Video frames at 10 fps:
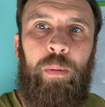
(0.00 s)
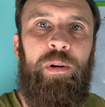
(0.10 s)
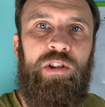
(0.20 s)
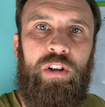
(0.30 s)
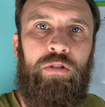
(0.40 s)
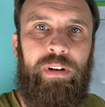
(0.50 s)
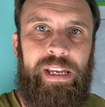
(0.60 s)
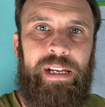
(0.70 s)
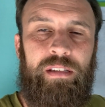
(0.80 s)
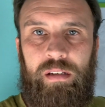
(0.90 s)
up as a
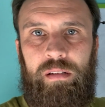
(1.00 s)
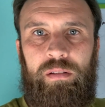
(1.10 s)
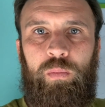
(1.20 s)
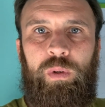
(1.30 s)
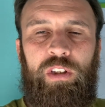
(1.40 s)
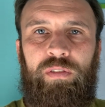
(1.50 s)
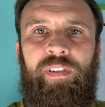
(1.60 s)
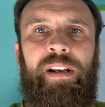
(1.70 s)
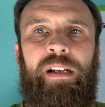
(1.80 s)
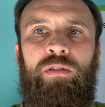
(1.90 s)
creator with your
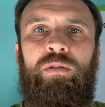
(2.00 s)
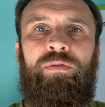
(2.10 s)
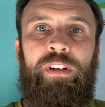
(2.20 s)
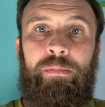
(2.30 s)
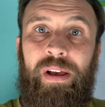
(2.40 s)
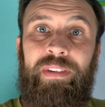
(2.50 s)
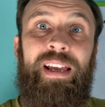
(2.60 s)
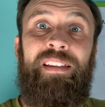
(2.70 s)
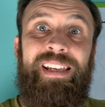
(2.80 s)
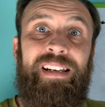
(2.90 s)
financial freedom. Now,
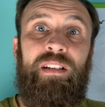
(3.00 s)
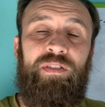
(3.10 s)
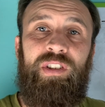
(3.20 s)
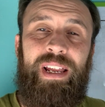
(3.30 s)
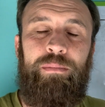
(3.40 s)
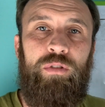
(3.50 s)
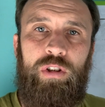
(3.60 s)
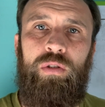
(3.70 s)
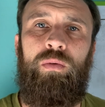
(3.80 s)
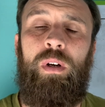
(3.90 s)
at the end of step
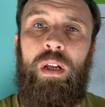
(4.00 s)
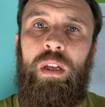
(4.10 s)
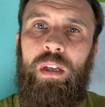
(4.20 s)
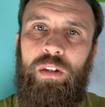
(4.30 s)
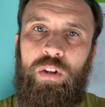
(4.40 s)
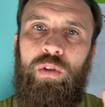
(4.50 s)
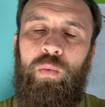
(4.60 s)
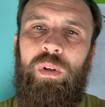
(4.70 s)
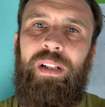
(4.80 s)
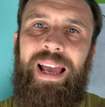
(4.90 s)
2, you
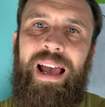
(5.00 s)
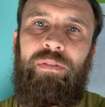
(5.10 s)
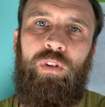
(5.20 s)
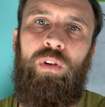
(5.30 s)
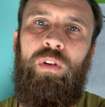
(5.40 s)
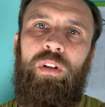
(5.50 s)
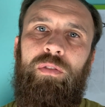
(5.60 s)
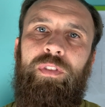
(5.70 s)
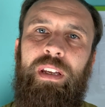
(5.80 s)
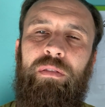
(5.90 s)
will have all
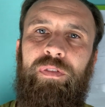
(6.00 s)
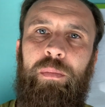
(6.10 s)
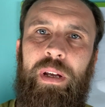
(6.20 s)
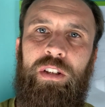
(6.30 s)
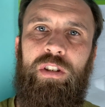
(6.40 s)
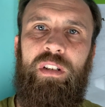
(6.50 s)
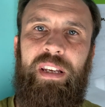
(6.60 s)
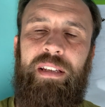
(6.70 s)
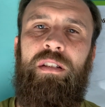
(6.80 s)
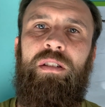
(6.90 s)
of the information
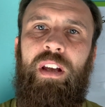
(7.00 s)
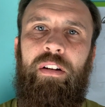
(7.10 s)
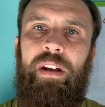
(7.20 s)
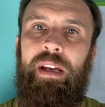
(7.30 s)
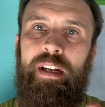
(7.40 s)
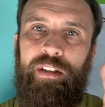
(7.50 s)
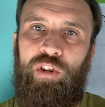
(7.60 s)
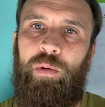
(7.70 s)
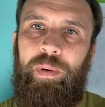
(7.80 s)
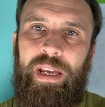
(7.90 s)
necessary
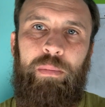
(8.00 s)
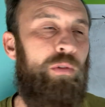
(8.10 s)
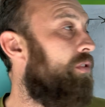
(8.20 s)
to be able